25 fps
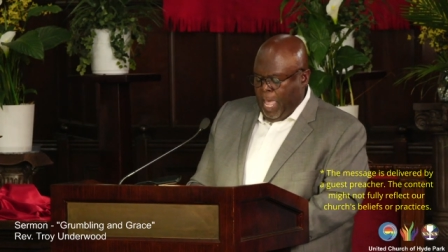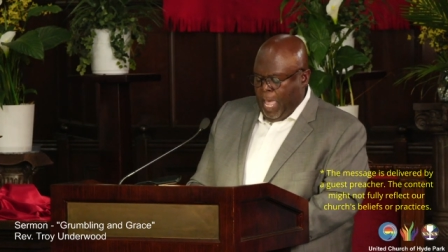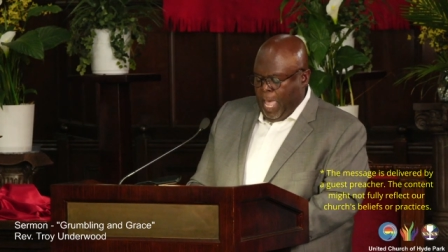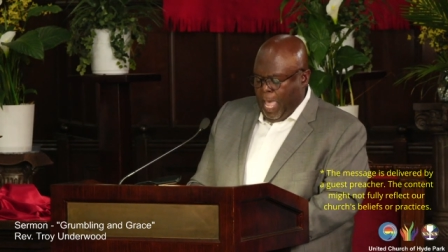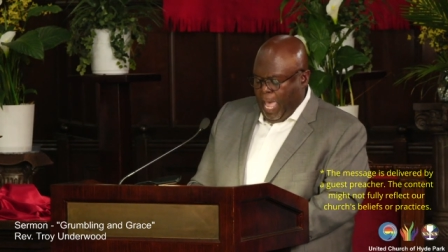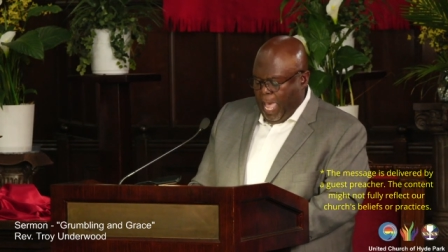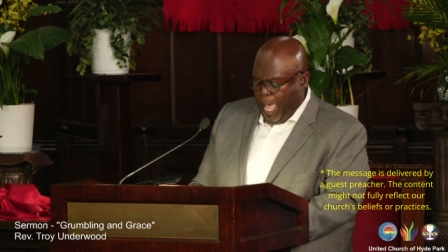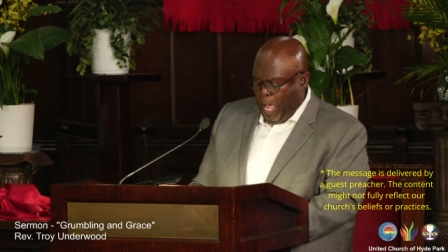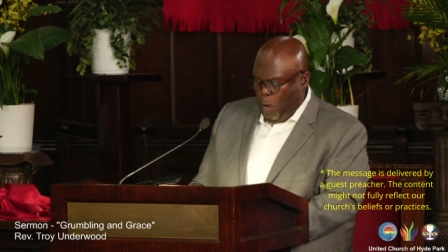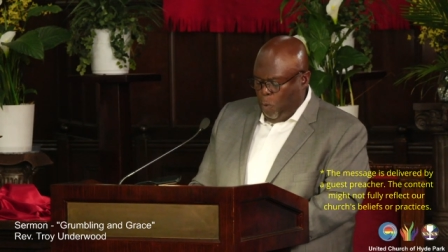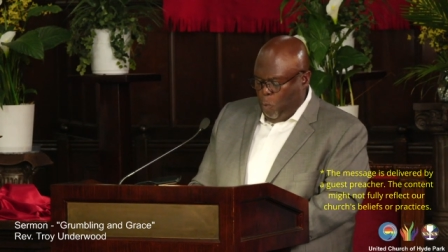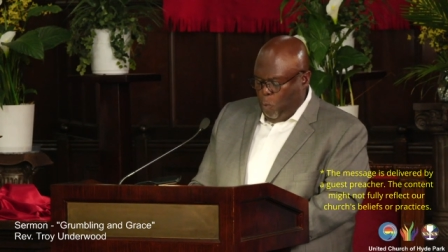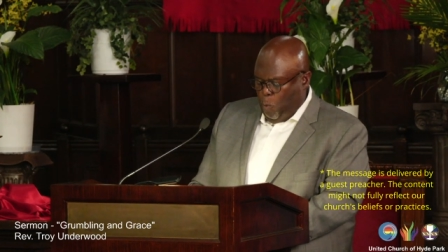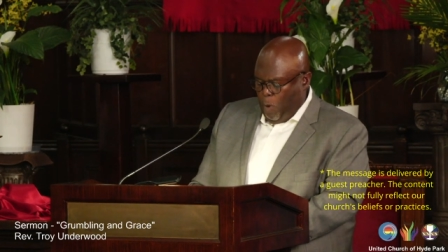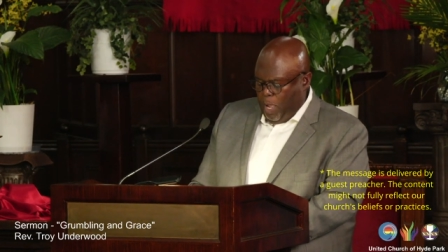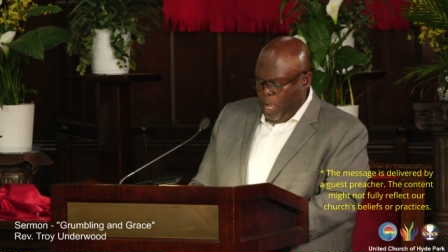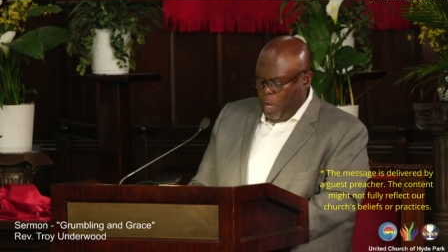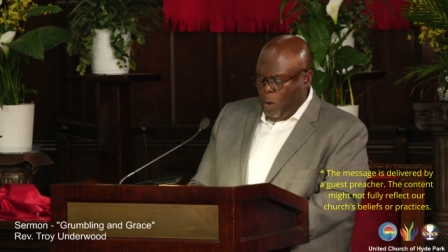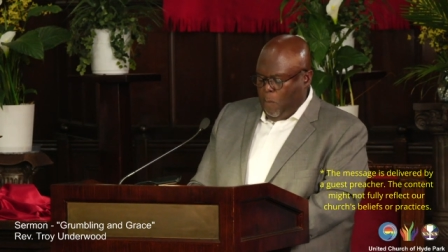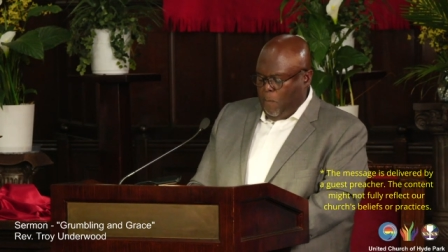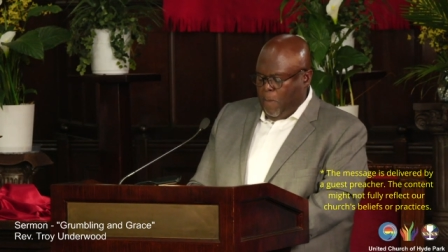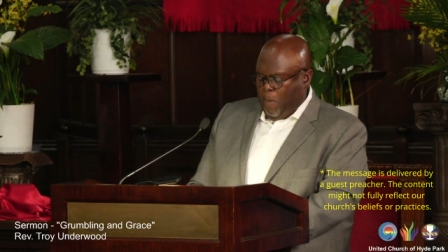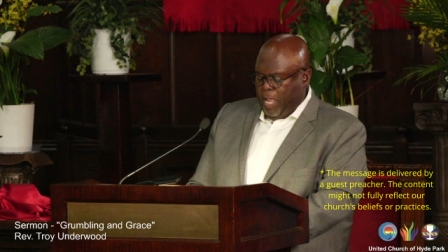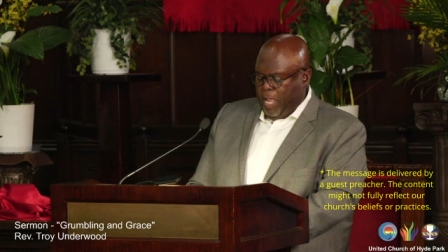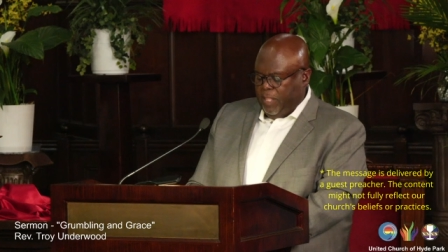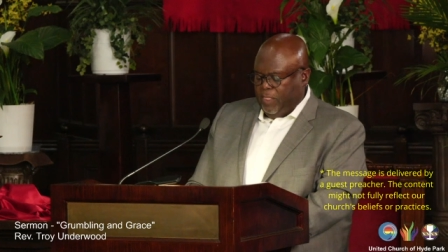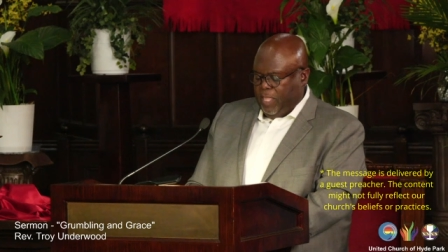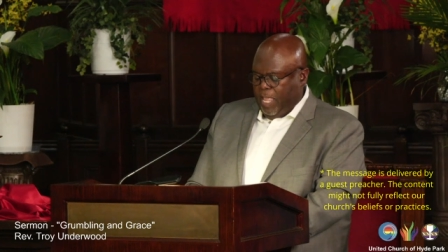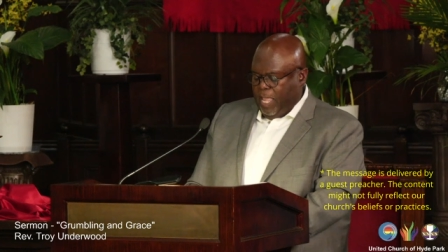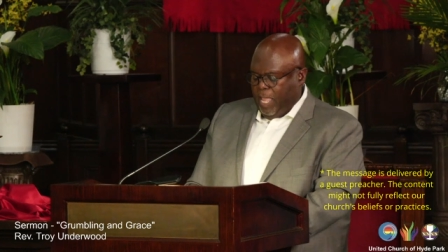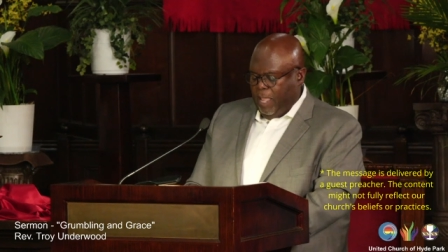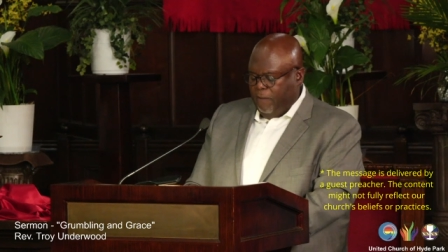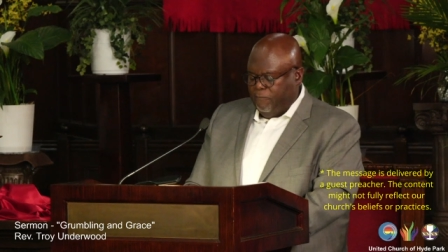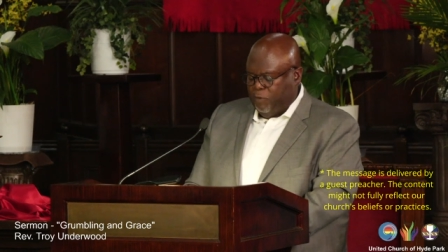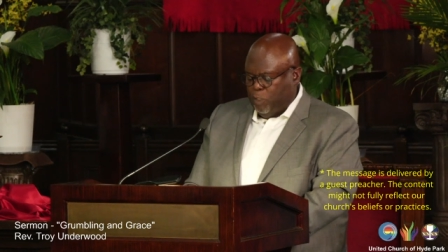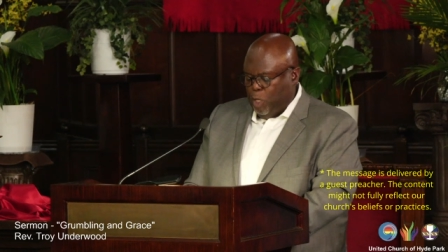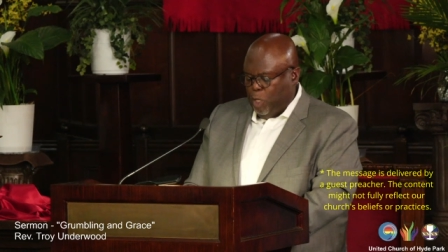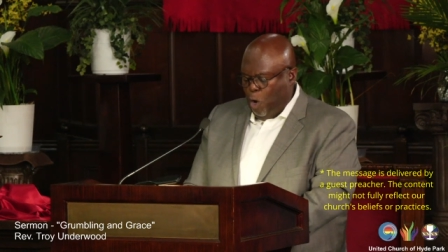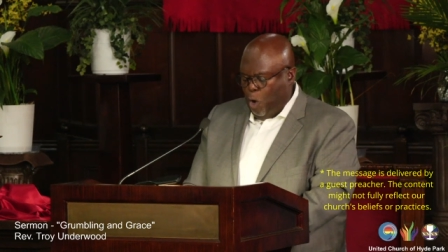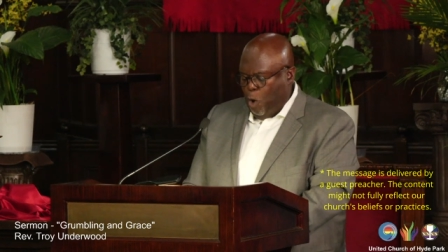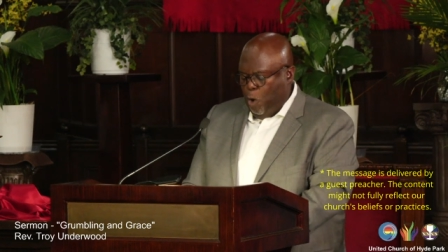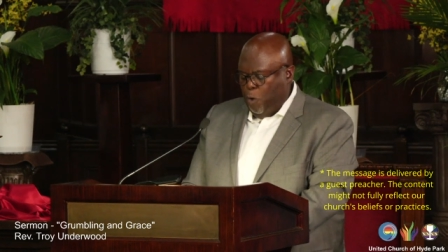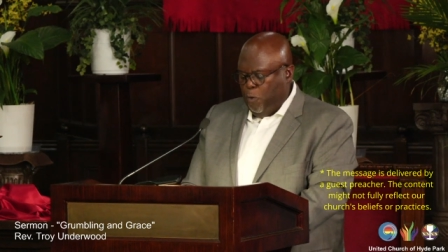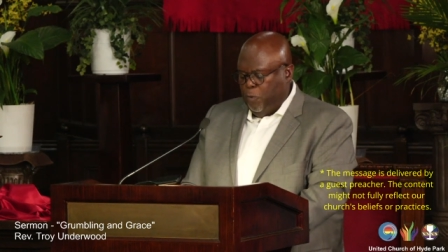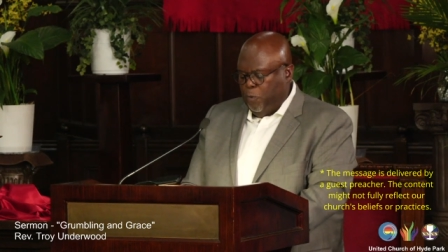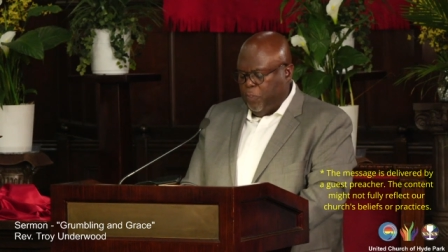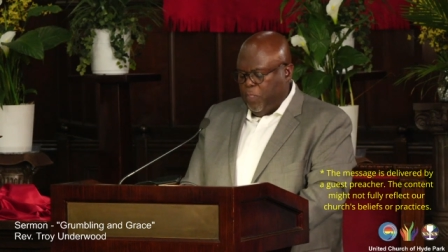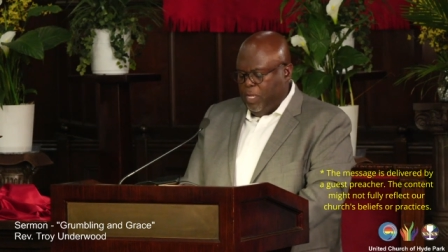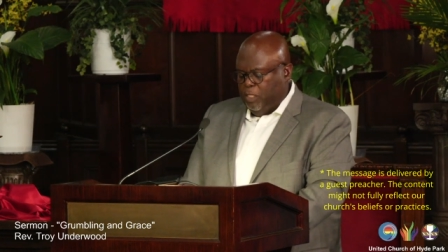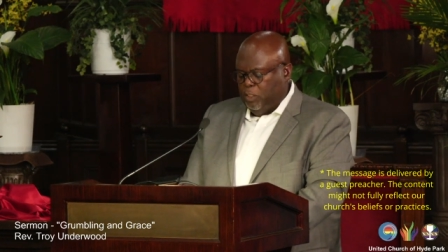How well might they have
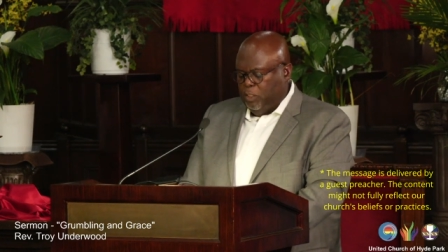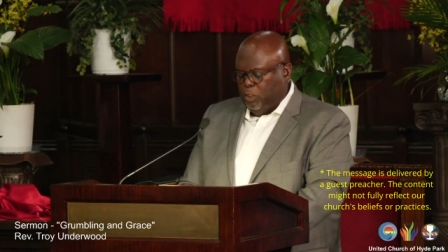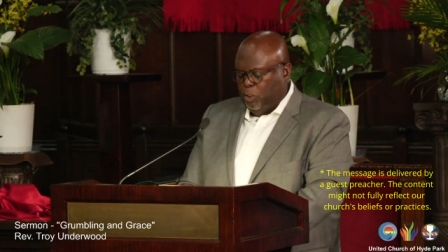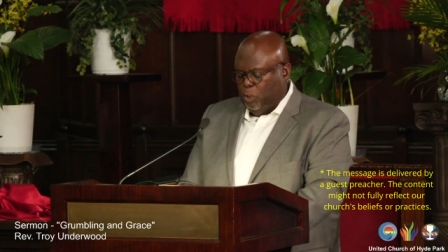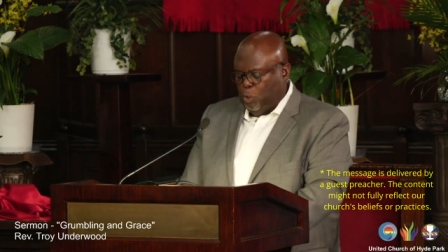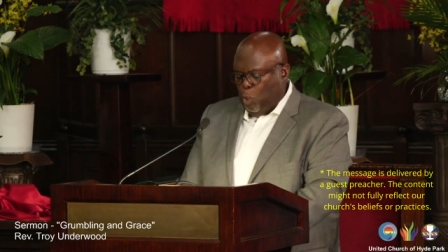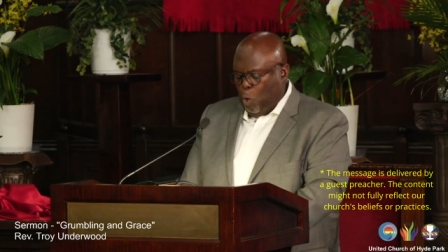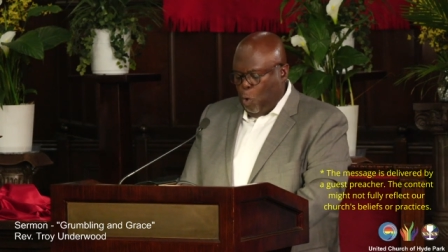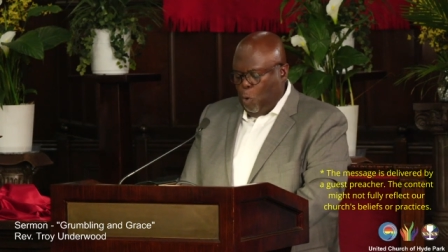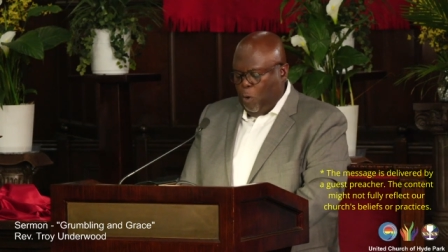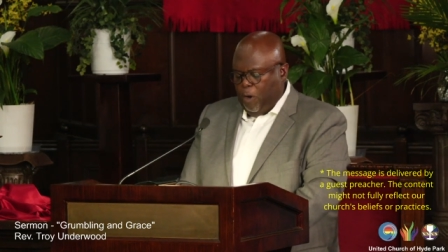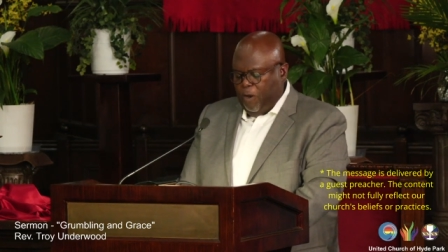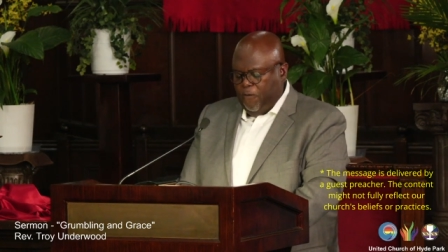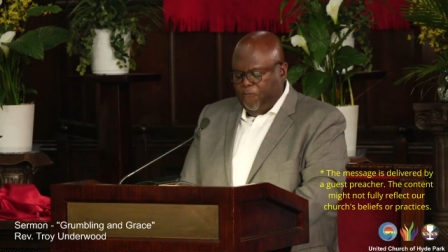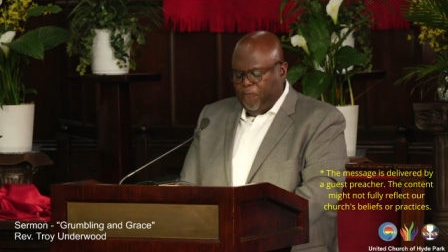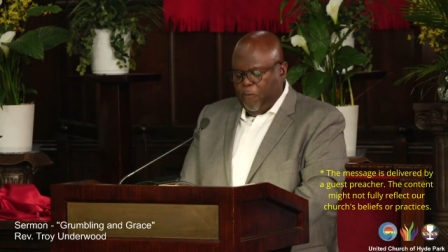told their story